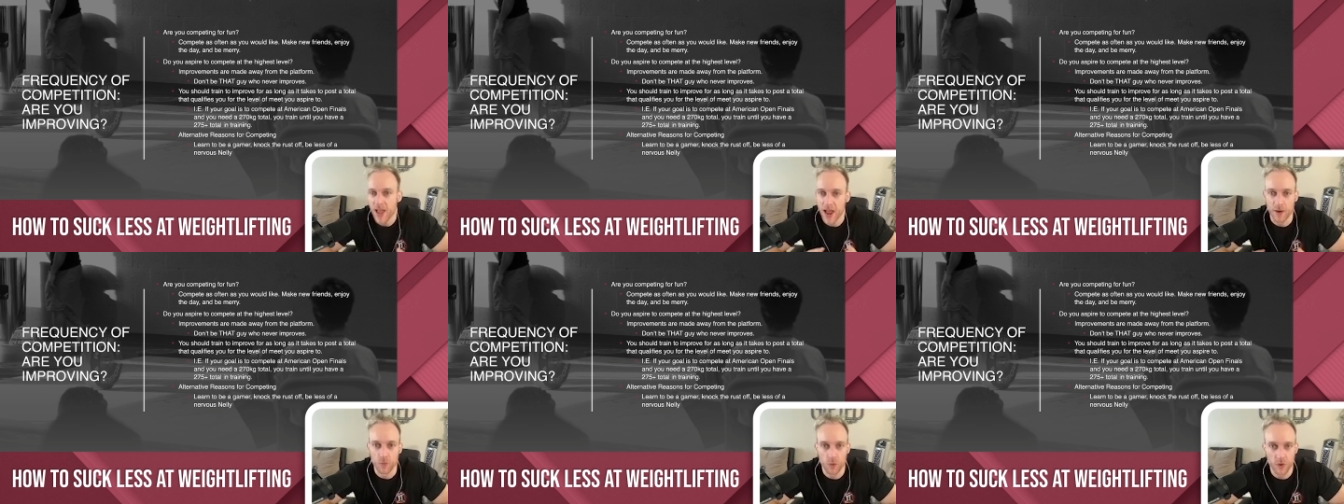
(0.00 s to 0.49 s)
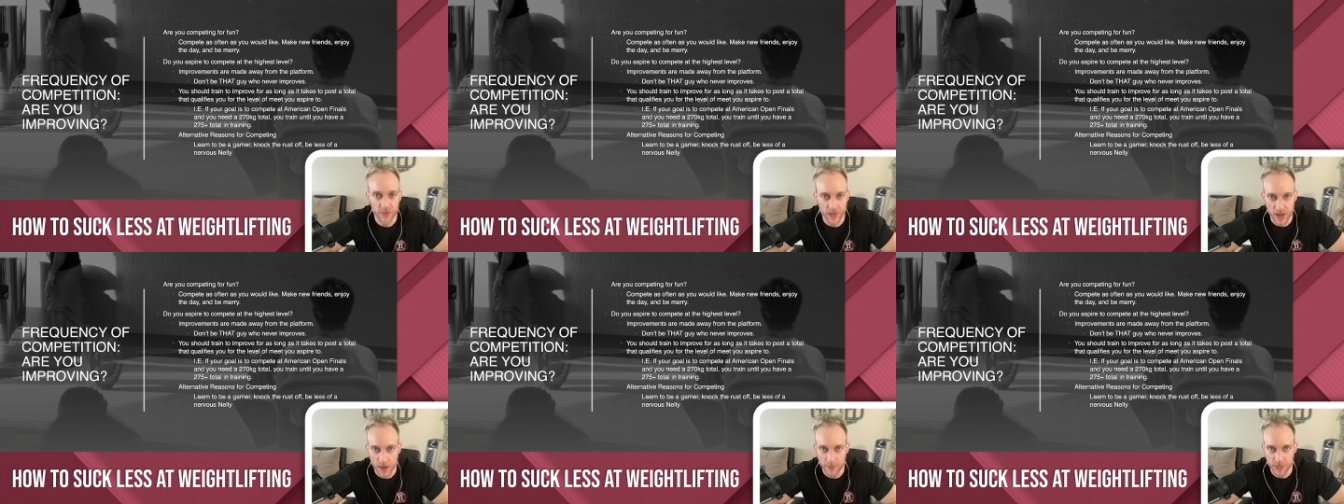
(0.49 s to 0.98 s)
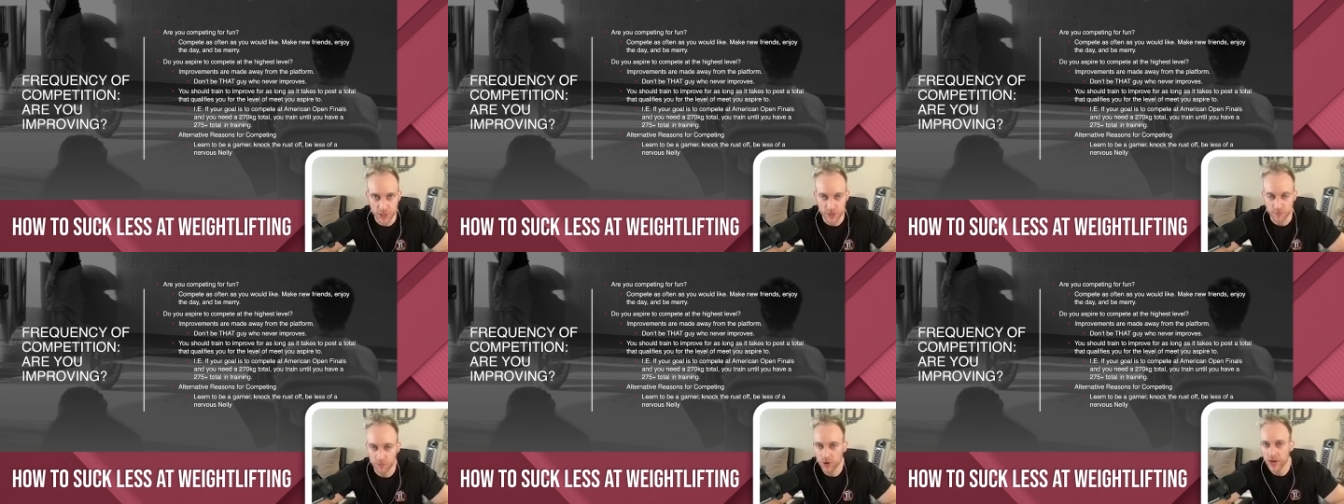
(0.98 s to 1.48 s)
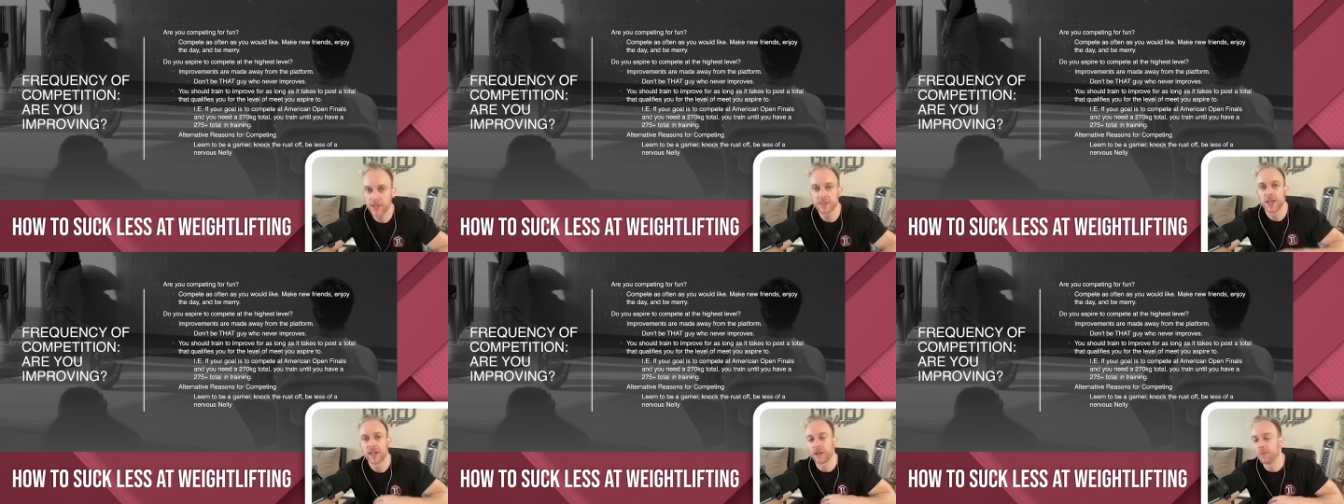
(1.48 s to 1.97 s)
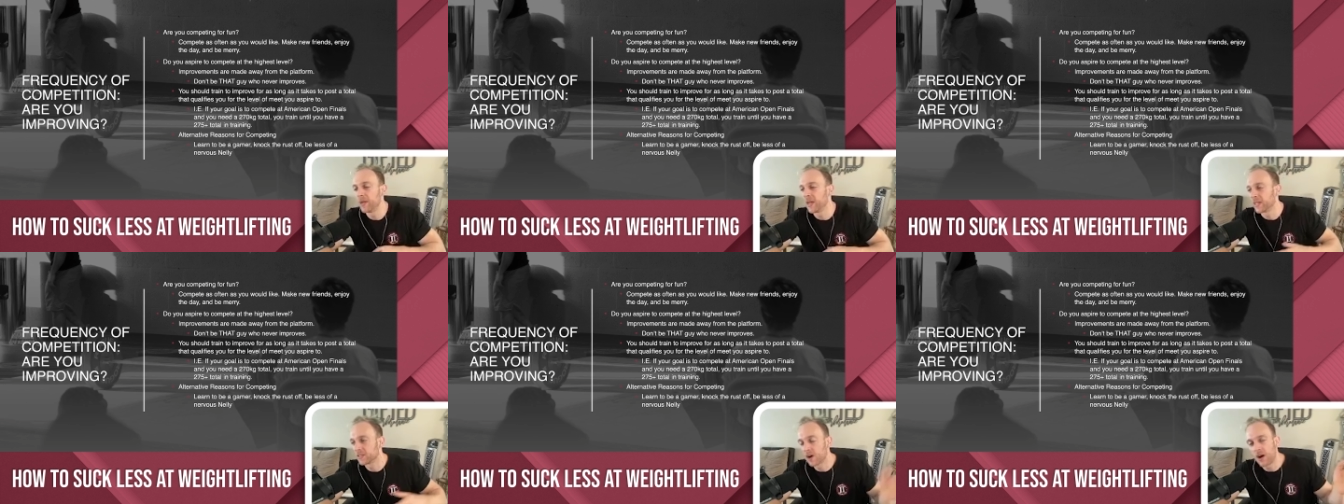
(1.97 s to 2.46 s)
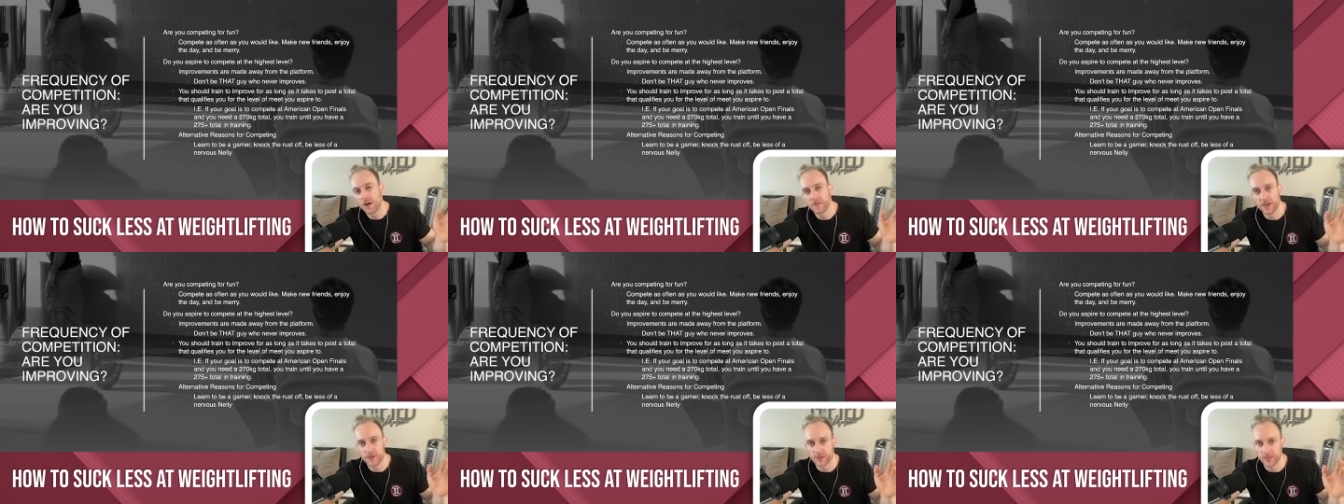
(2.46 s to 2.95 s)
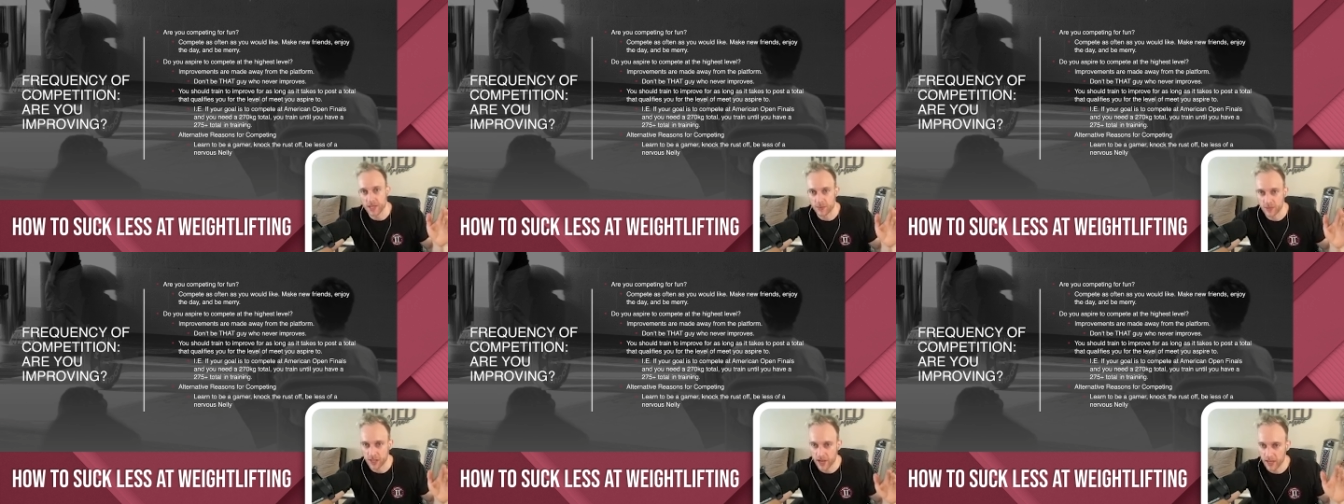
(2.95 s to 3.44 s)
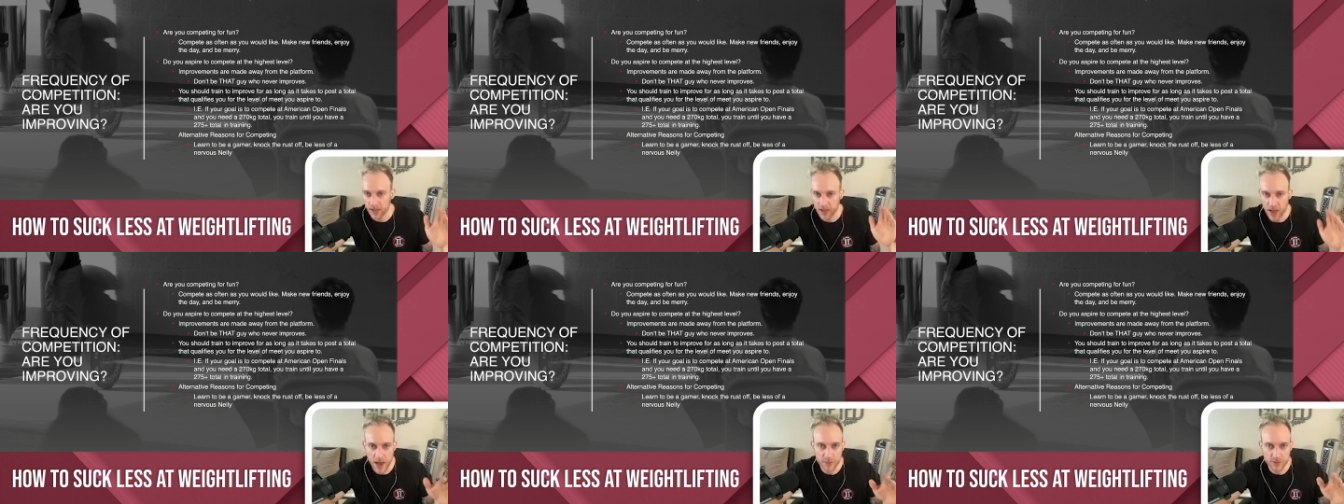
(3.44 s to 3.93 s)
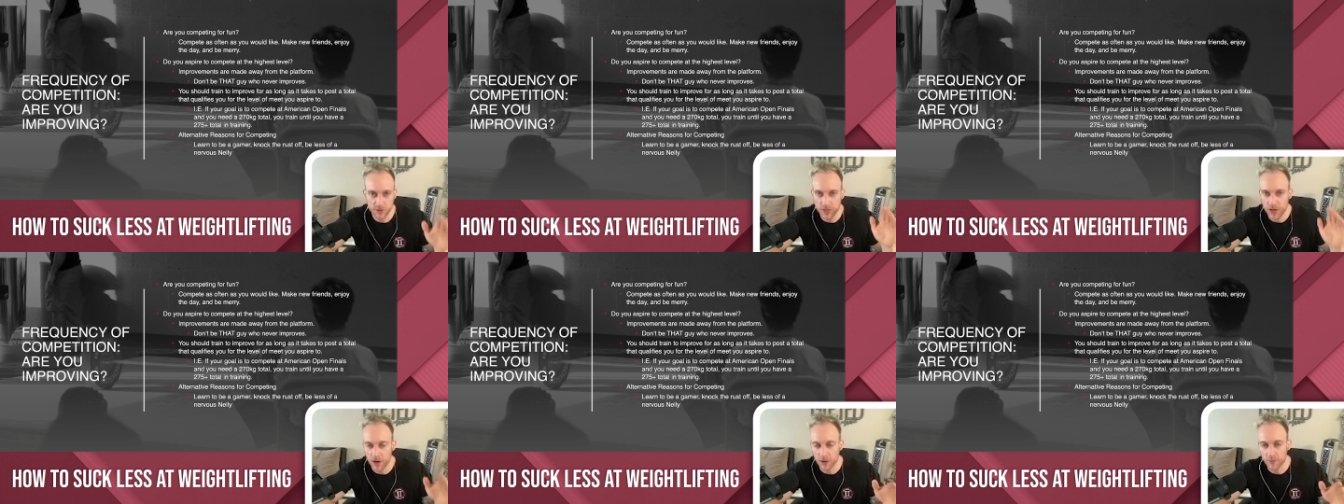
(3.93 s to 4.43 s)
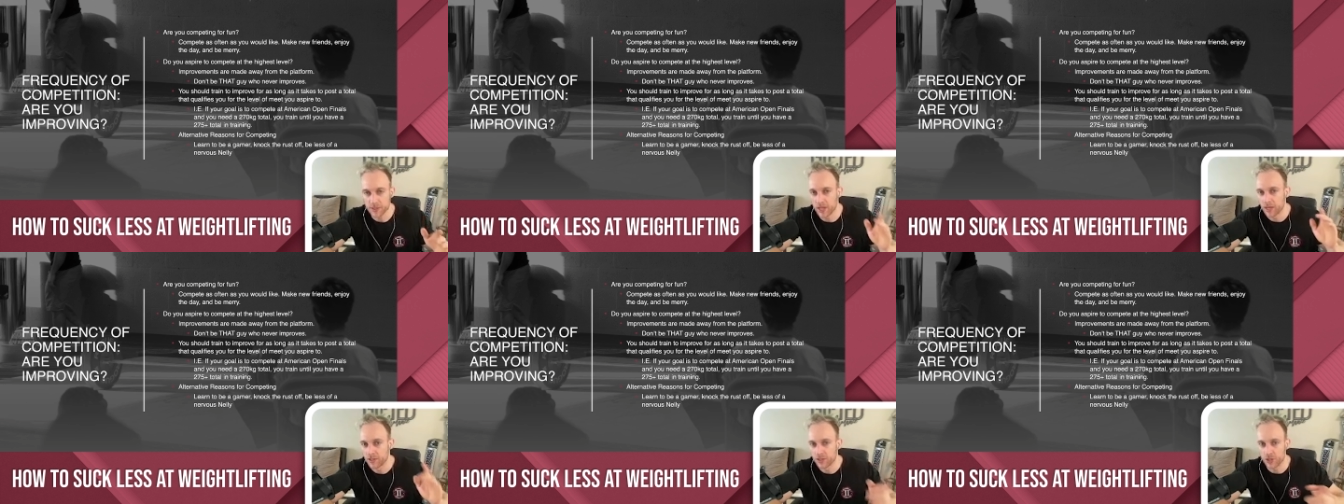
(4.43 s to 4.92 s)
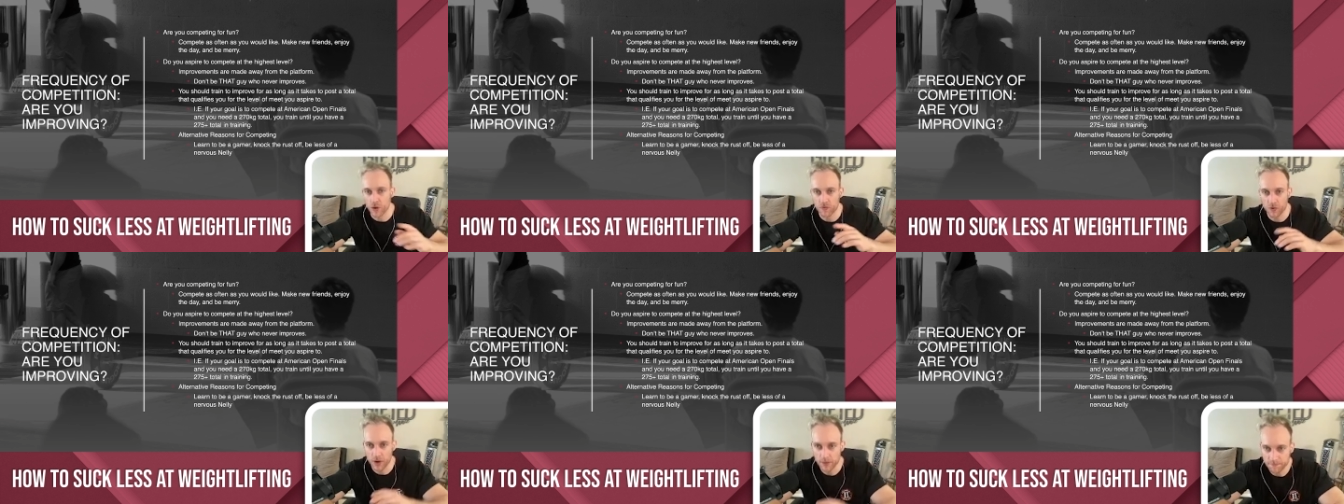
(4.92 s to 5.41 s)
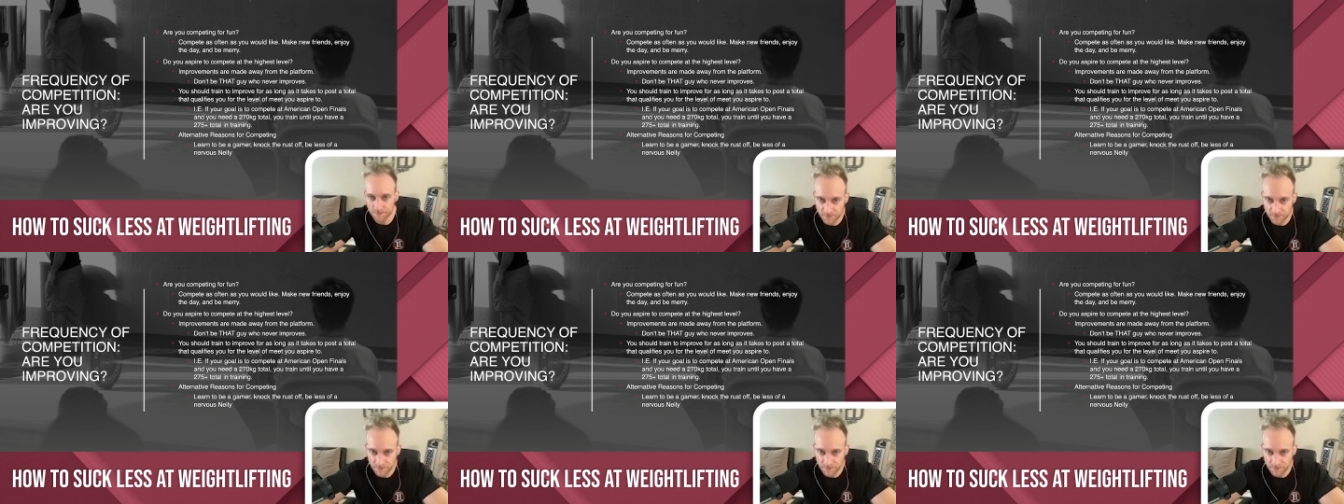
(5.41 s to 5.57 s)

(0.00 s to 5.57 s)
and what the competition brings, competing as often as they would like. Absolutely, 100%, just go for it.